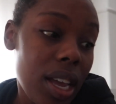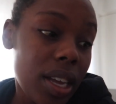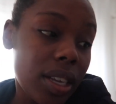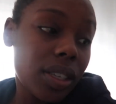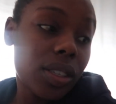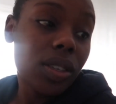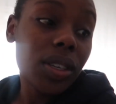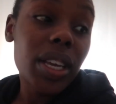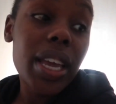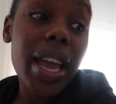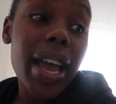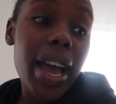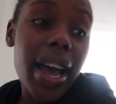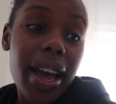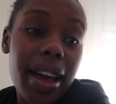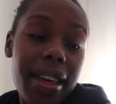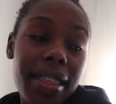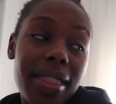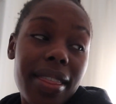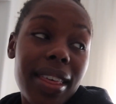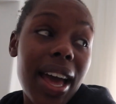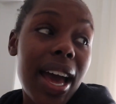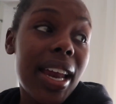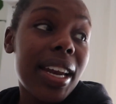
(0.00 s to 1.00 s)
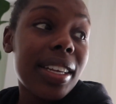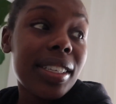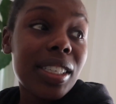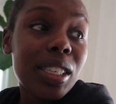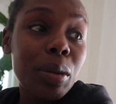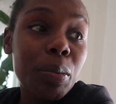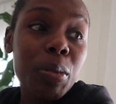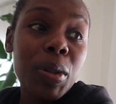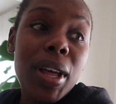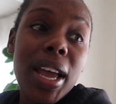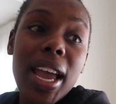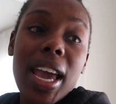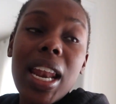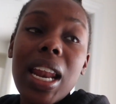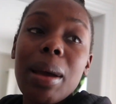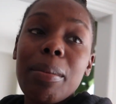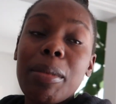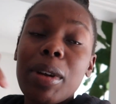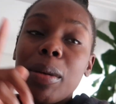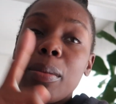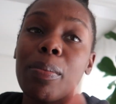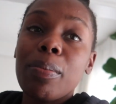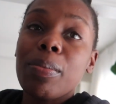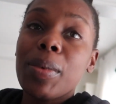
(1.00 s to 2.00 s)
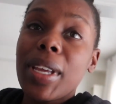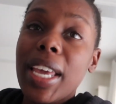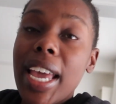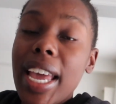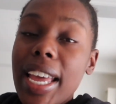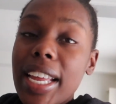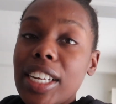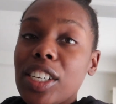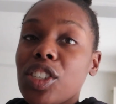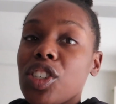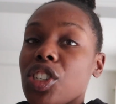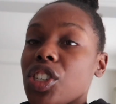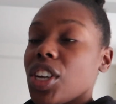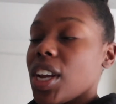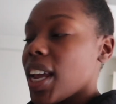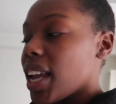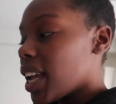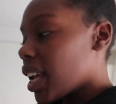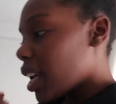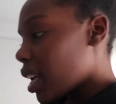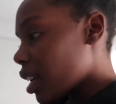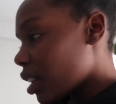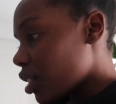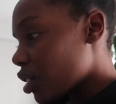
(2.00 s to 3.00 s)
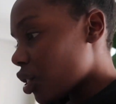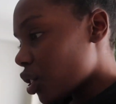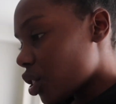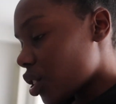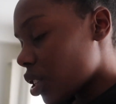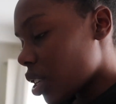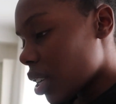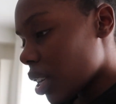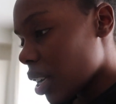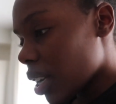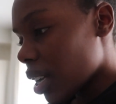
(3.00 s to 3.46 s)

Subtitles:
So yeah, that is the plan. I'm gonna get changed.